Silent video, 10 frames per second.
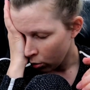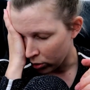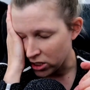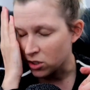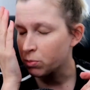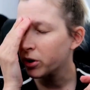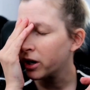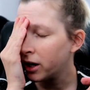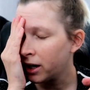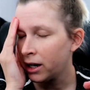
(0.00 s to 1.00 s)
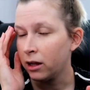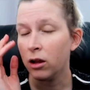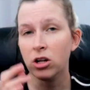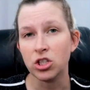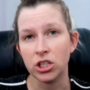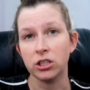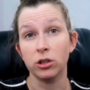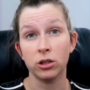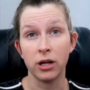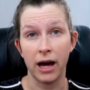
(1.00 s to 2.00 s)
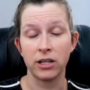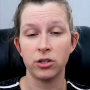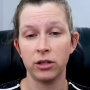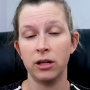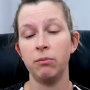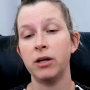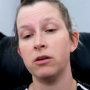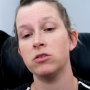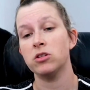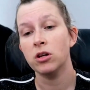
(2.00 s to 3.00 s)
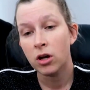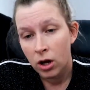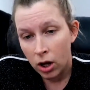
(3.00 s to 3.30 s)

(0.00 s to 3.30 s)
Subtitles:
Which is pretty logical actually, because